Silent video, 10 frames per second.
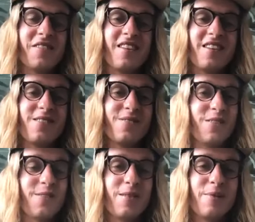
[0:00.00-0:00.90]
So feel
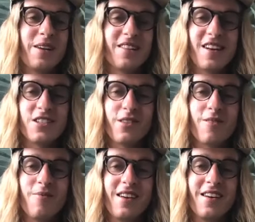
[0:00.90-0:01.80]
free to be in touch with
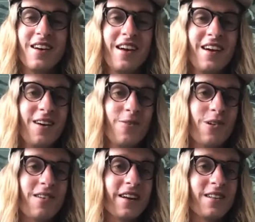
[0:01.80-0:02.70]
me.
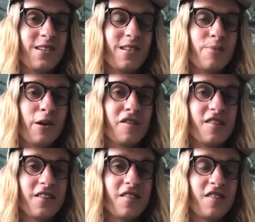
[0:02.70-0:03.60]
We're regularly
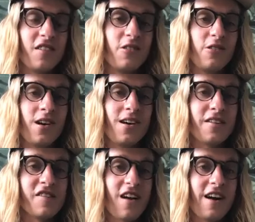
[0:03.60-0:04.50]
posting to our
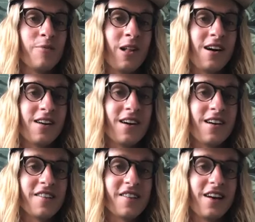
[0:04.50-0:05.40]
Stride blog on
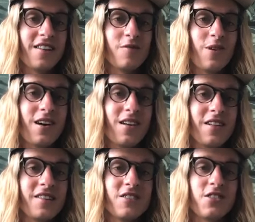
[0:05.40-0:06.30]
our site as well.
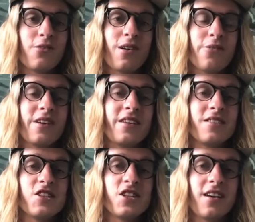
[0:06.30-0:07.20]
That's usually where we
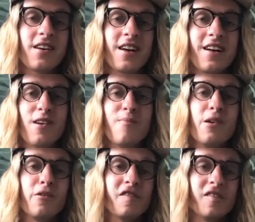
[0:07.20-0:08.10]
share kind of our
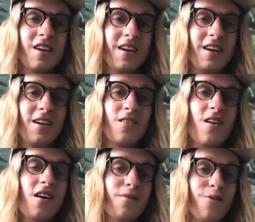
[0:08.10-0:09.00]
most
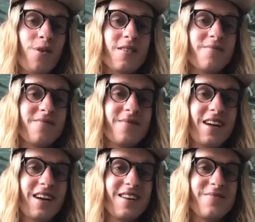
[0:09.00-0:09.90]
long form
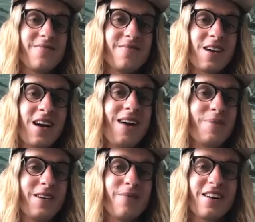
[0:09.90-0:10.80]
um,
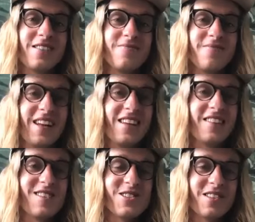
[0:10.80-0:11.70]
copy about any
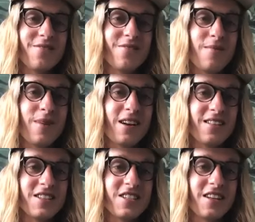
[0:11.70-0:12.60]
social and environmental
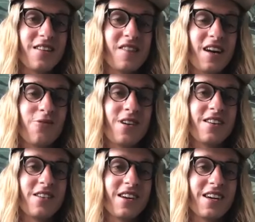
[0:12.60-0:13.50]
initiatives that we're
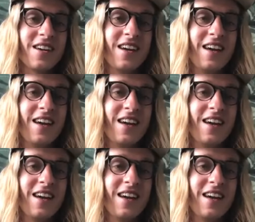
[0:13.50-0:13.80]
doing.